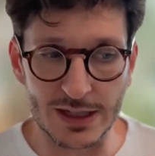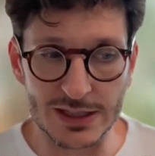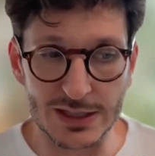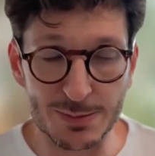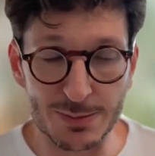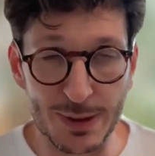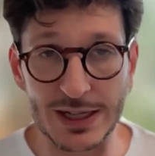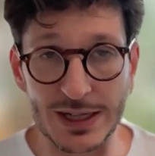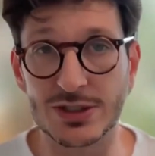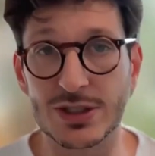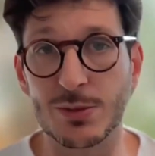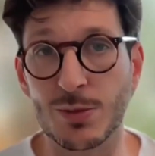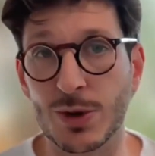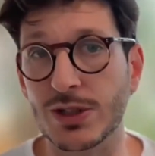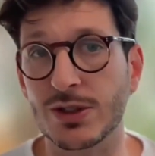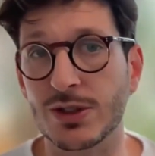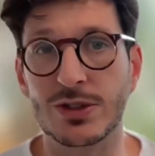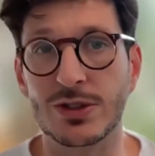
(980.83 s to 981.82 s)

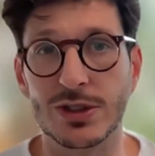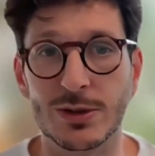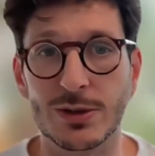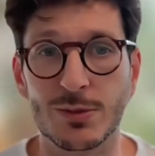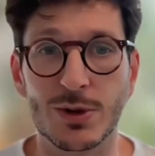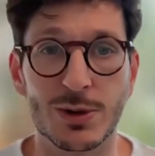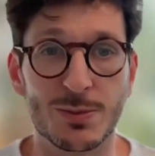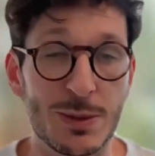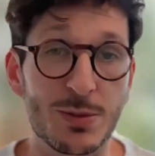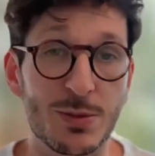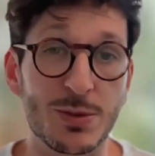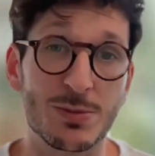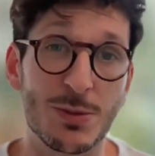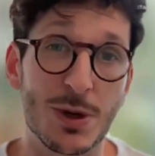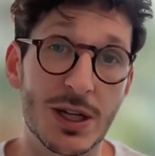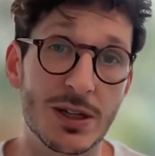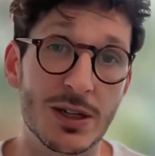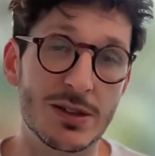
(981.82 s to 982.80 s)
especially when you're dealing with
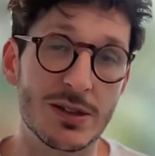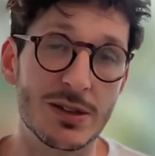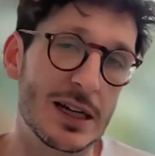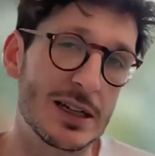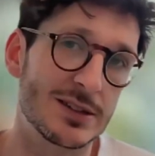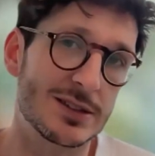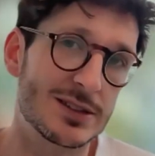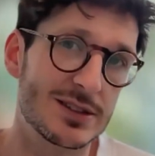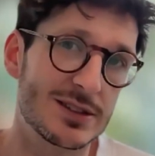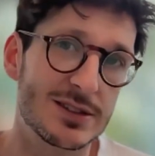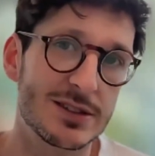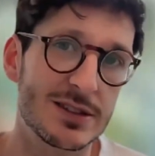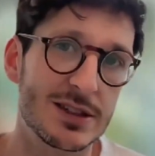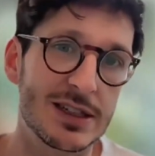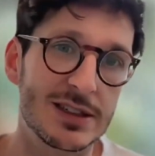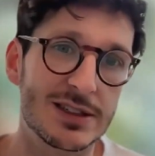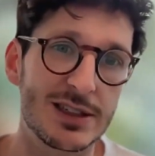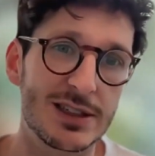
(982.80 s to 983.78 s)
people's money, it's
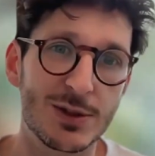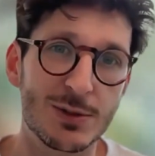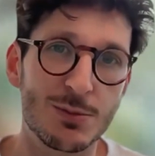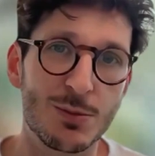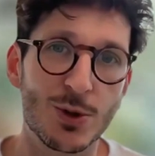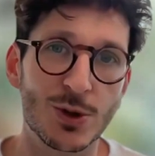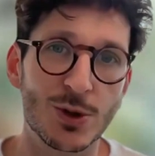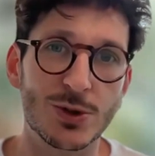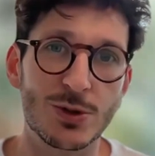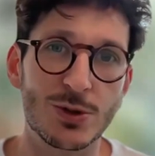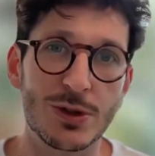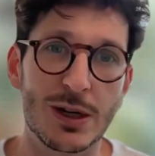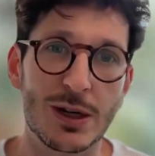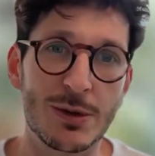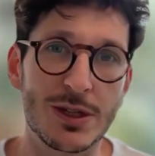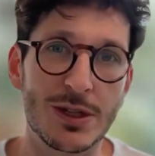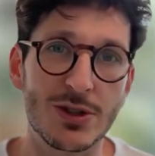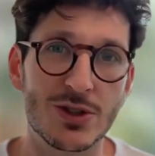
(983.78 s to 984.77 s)
even more
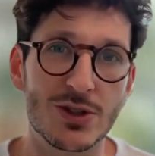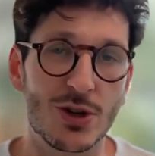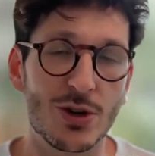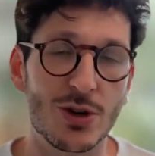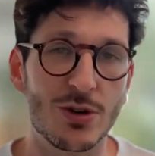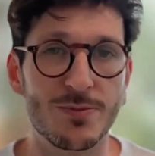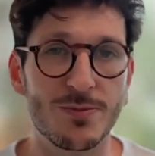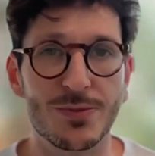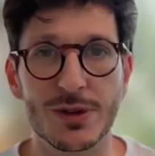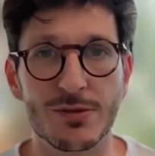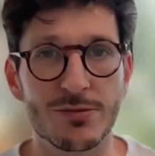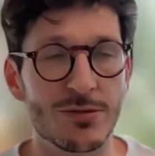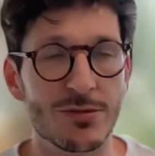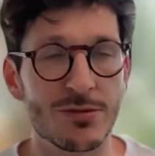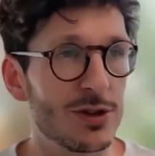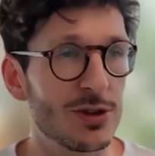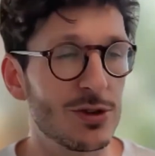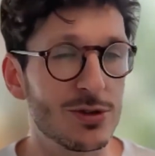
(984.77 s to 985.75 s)
so. I mean, you saw
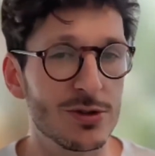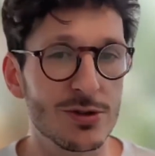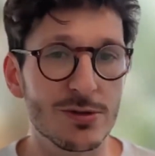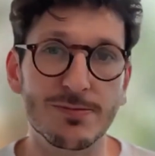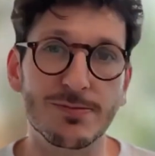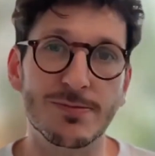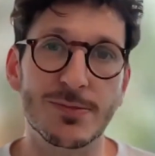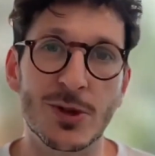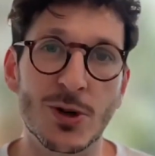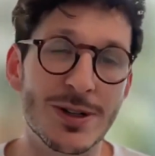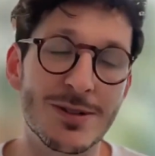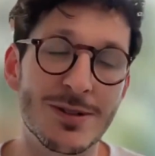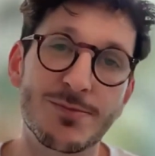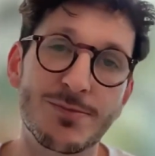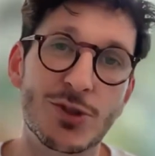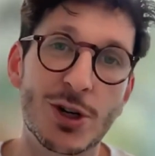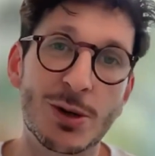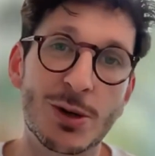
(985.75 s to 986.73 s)
Revolut got
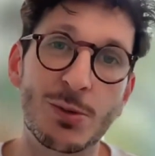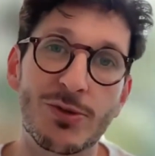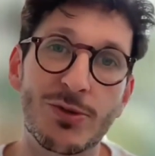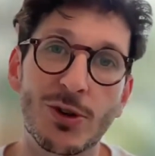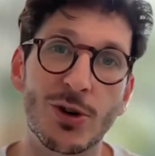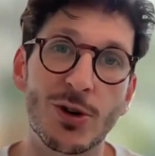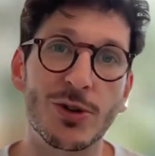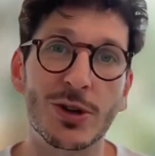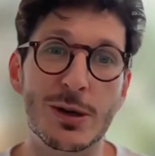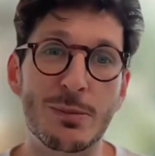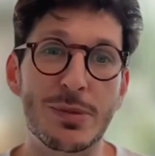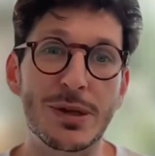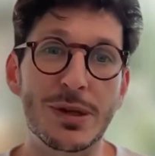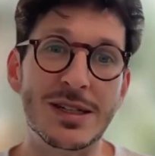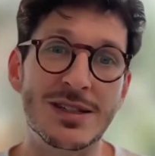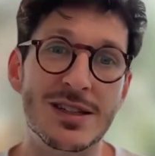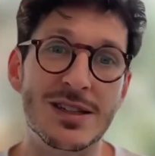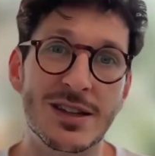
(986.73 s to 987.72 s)
in trouble for all the
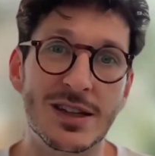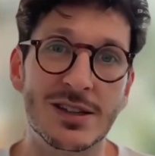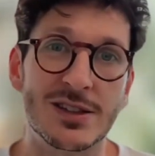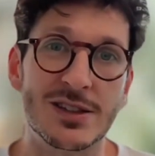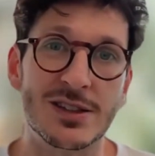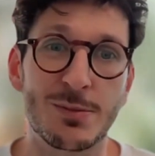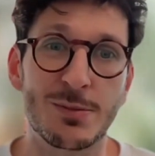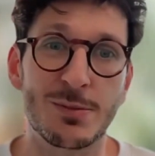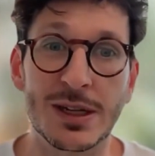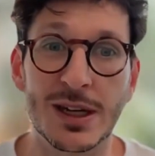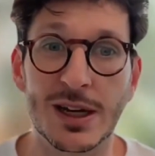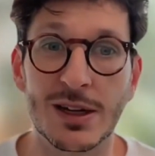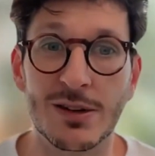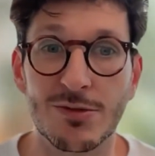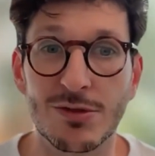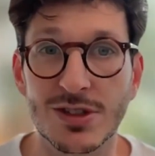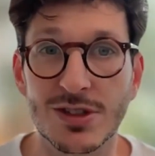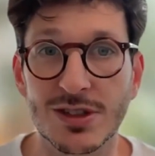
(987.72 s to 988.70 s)
complaints and things they've been
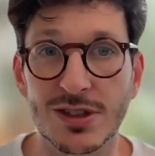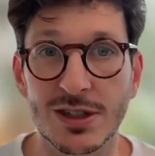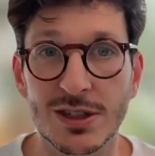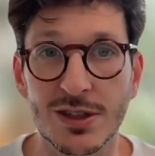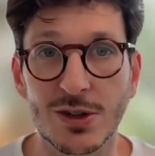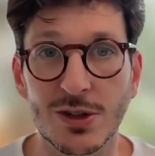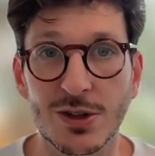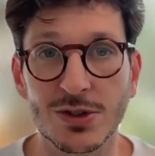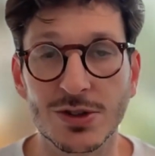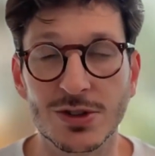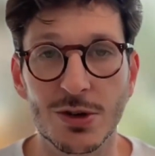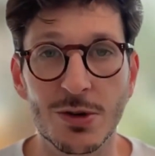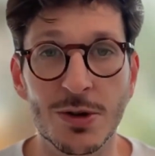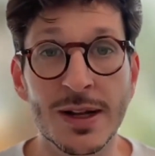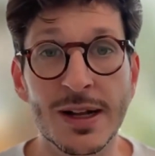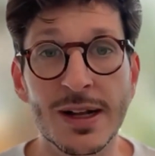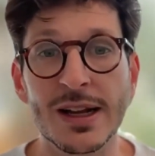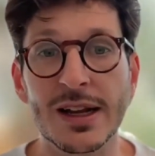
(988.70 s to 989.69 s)
getting recently in the news.
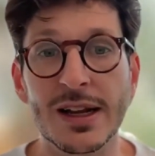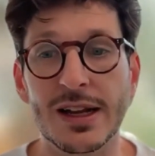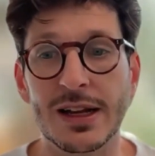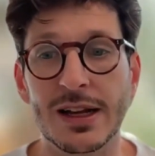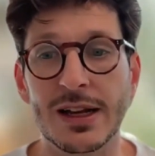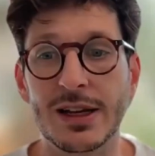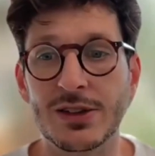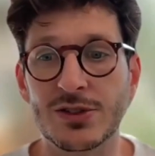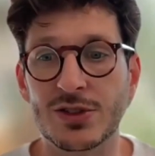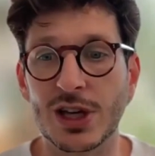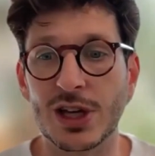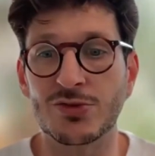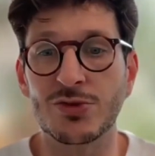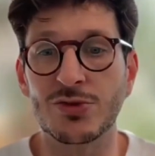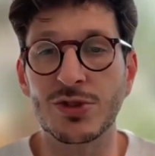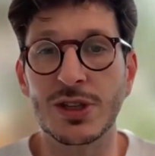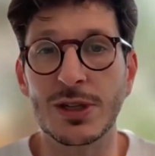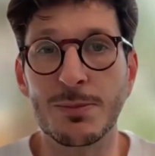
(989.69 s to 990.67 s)
So
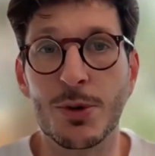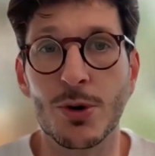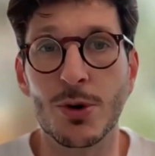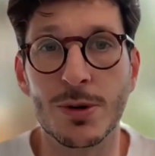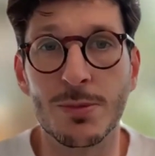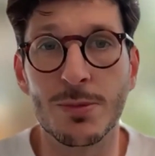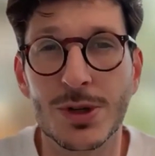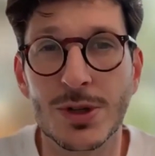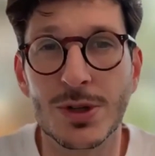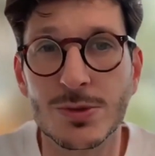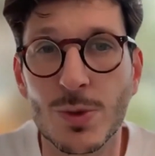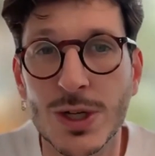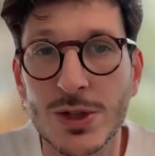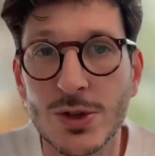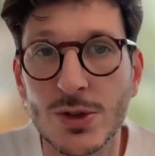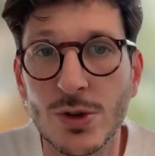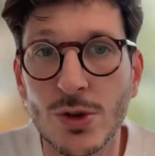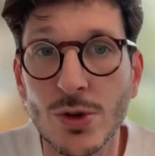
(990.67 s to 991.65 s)
it's really important because
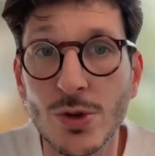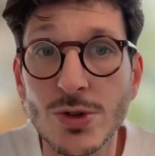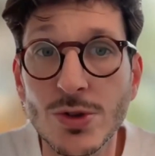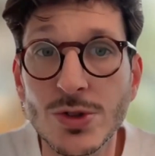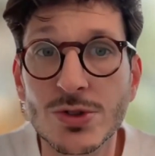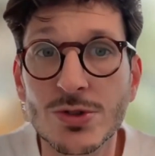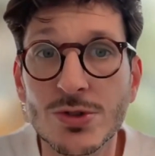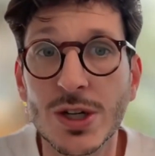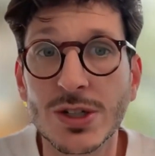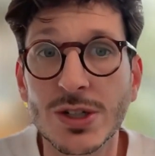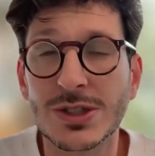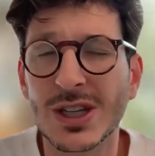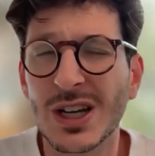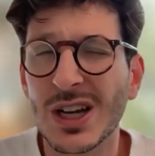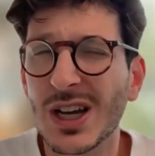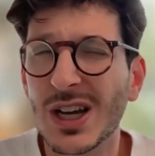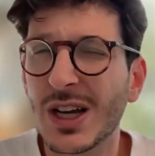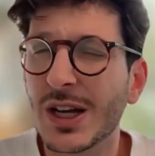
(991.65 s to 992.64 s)
when you lose
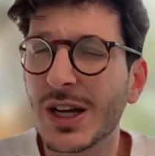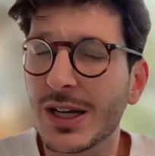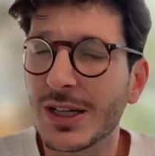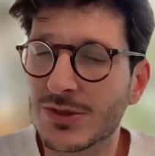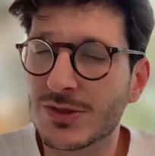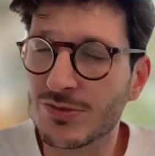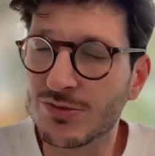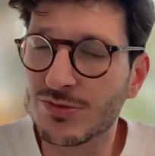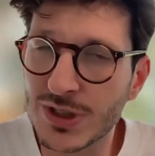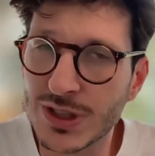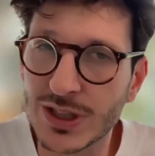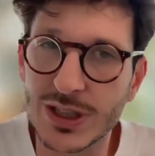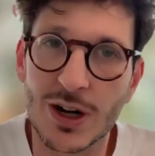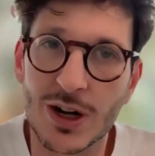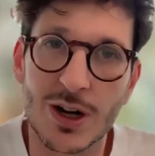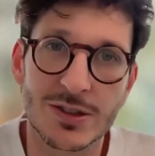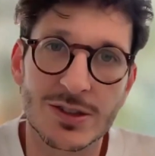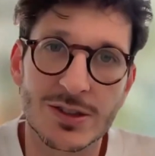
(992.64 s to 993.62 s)
trust, it's
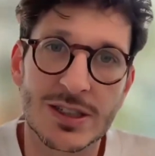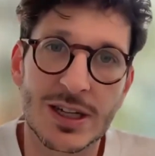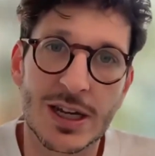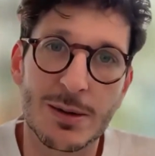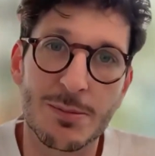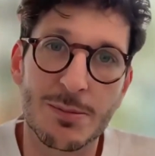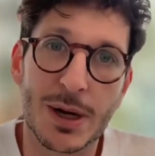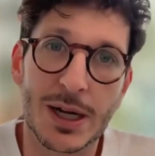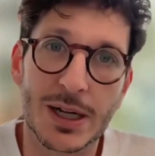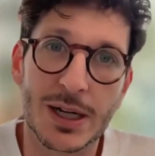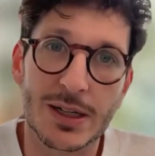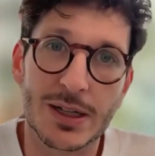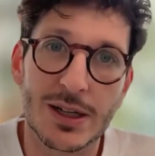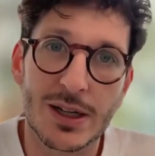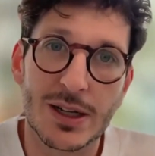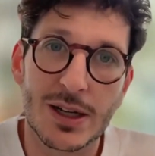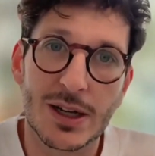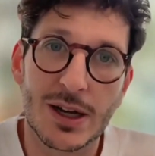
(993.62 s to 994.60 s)
really hard to get it back.